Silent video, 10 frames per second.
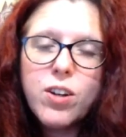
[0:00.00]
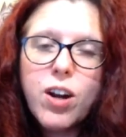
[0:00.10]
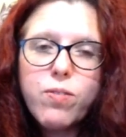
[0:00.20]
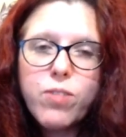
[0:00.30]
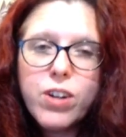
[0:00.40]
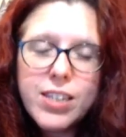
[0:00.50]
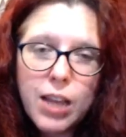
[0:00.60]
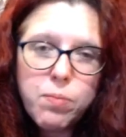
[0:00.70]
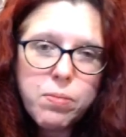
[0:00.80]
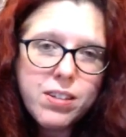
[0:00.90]
Our first
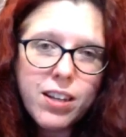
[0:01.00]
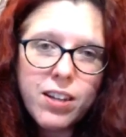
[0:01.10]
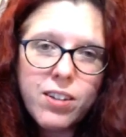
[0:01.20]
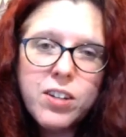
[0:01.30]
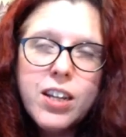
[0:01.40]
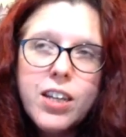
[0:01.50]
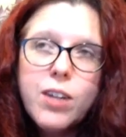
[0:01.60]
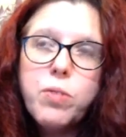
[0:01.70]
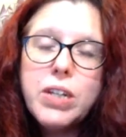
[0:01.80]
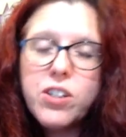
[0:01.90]
episode,
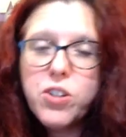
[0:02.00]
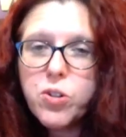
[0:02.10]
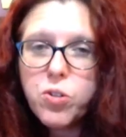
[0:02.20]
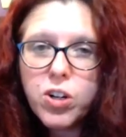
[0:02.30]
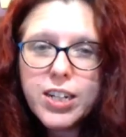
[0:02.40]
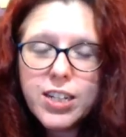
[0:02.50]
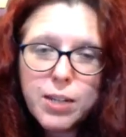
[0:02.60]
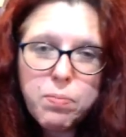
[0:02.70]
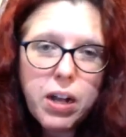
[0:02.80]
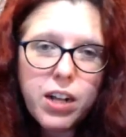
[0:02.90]
we destroyed
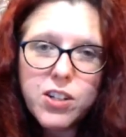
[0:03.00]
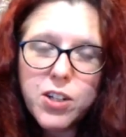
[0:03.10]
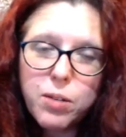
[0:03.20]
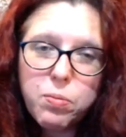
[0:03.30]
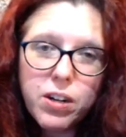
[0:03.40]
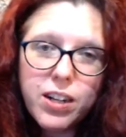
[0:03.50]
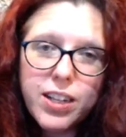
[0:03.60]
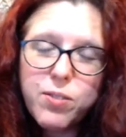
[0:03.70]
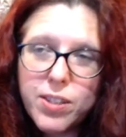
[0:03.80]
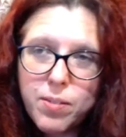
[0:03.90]
Deepak Chopra.
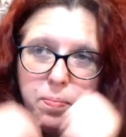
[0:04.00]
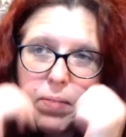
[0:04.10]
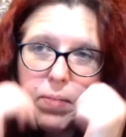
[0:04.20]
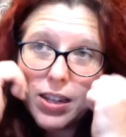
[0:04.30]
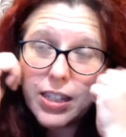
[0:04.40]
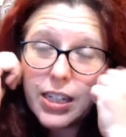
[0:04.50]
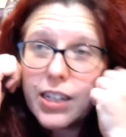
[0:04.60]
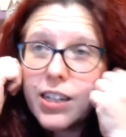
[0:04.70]
It was amazing.